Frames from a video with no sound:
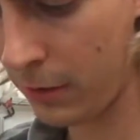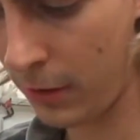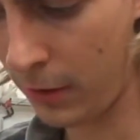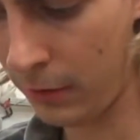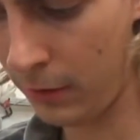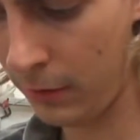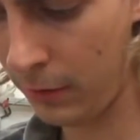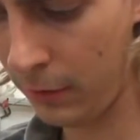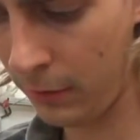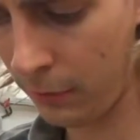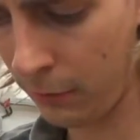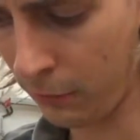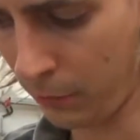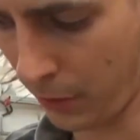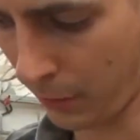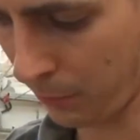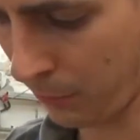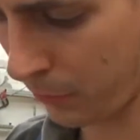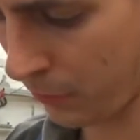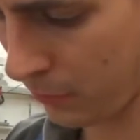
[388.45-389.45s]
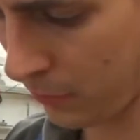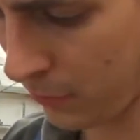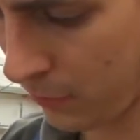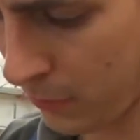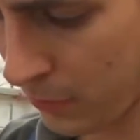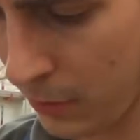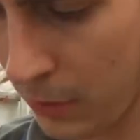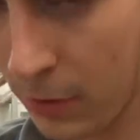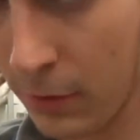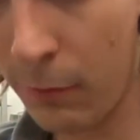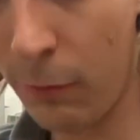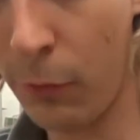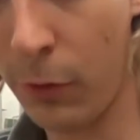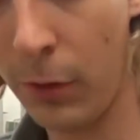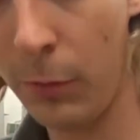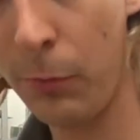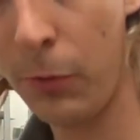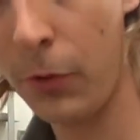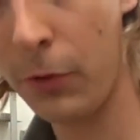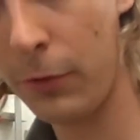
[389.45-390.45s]
LED stripe. One
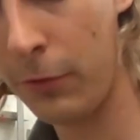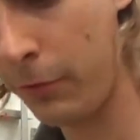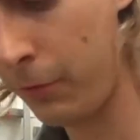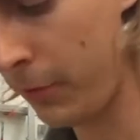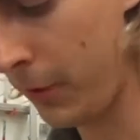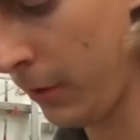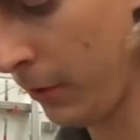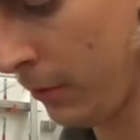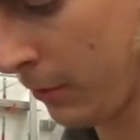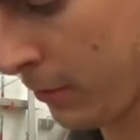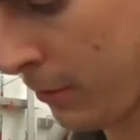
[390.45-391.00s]
important thing